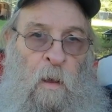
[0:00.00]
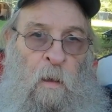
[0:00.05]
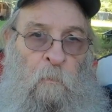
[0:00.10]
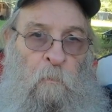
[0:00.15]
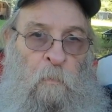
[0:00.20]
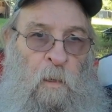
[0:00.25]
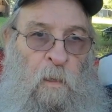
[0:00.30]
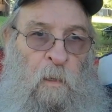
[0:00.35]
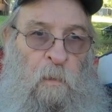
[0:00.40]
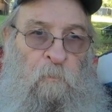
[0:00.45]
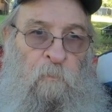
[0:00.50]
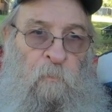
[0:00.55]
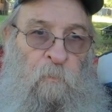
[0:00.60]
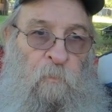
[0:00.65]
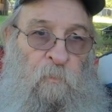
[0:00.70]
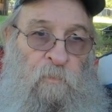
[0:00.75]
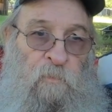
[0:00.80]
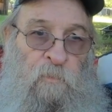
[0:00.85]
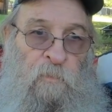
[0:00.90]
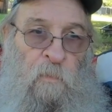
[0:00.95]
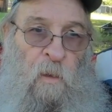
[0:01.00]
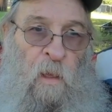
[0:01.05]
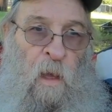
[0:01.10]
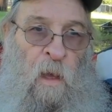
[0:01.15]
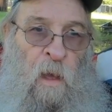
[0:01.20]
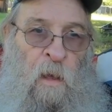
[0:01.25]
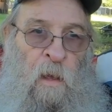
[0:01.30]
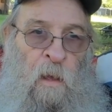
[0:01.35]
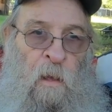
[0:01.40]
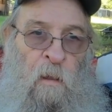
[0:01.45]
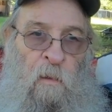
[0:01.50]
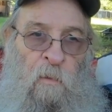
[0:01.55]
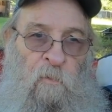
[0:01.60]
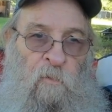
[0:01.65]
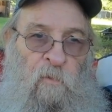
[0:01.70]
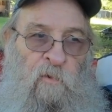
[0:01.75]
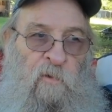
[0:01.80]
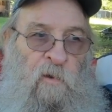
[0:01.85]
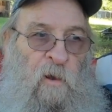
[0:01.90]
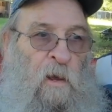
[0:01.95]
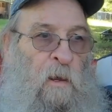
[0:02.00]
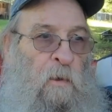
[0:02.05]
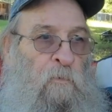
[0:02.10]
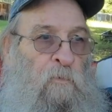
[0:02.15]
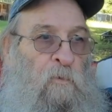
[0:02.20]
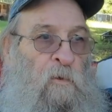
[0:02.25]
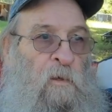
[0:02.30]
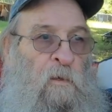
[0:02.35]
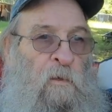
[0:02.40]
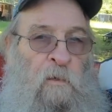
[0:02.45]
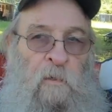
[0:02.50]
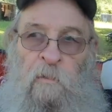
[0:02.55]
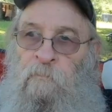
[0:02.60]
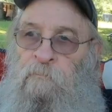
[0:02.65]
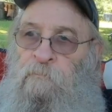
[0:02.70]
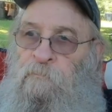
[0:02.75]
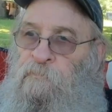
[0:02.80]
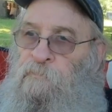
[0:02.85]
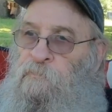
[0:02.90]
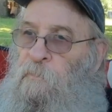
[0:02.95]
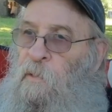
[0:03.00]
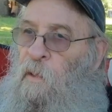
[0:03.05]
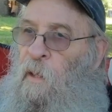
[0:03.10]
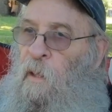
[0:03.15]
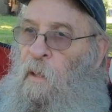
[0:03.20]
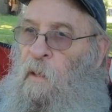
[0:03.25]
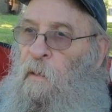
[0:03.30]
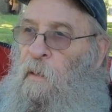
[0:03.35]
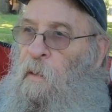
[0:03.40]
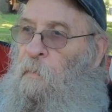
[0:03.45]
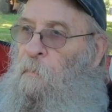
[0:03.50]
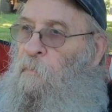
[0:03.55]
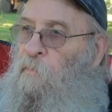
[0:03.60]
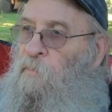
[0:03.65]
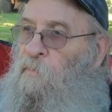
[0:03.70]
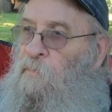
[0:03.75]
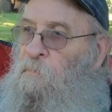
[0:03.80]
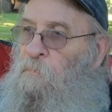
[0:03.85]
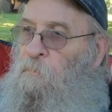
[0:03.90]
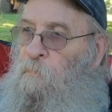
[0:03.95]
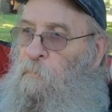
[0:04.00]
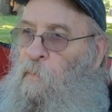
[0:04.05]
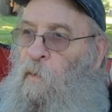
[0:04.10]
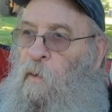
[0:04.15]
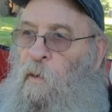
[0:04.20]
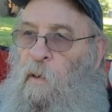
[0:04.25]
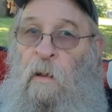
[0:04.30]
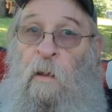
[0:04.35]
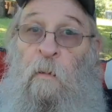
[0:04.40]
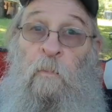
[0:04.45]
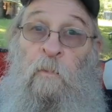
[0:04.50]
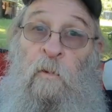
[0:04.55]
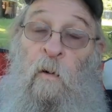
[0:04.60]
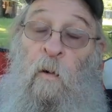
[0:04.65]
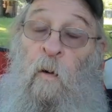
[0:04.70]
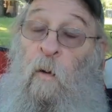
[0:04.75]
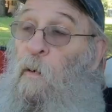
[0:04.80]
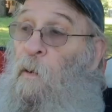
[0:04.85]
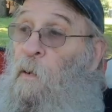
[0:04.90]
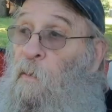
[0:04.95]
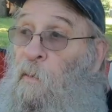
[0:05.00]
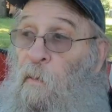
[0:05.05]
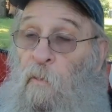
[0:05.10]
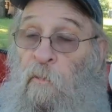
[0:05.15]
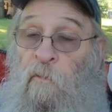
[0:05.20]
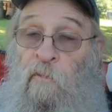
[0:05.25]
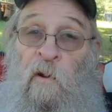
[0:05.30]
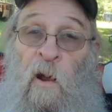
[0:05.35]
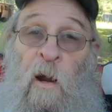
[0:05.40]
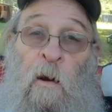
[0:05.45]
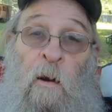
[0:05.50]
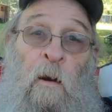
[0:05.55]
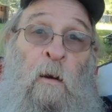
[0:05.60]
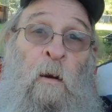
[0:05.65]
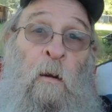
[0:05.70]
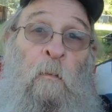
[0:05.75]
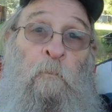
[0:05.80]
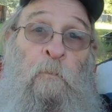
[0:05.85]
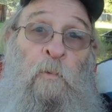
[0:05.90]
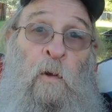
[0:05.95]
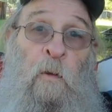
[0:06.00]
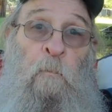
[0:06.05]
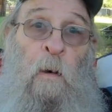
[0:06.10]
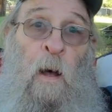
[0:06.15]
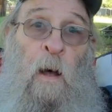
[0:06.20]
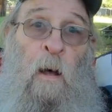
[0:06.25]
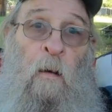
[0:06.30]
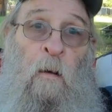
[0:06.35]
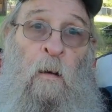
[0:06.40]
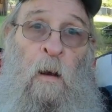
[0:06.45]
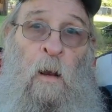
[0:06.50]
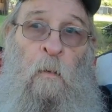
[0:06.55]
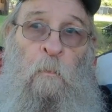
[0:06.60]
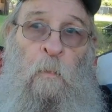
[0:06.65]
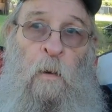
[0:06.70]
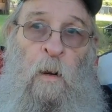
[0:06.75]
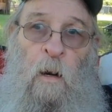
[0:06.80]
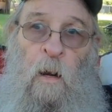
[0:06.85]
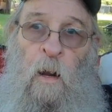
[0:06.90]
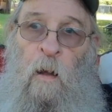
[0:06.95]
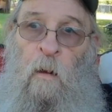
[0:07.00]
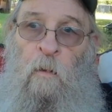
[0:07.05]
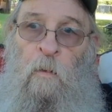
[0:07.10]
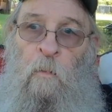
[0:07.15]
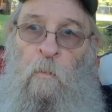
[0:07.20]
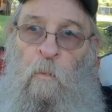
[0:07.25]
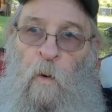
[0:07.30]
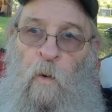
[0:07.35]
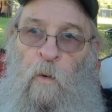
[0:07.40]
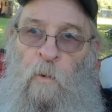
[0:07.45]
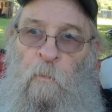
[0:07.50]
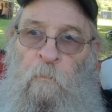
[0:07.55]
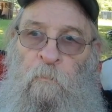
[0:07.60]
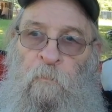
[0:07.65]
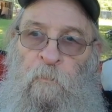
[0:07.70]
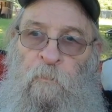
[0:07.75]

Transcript: But hey, the shade's good. It keeps the garden there shaded up to about 11 o'clock in the morning.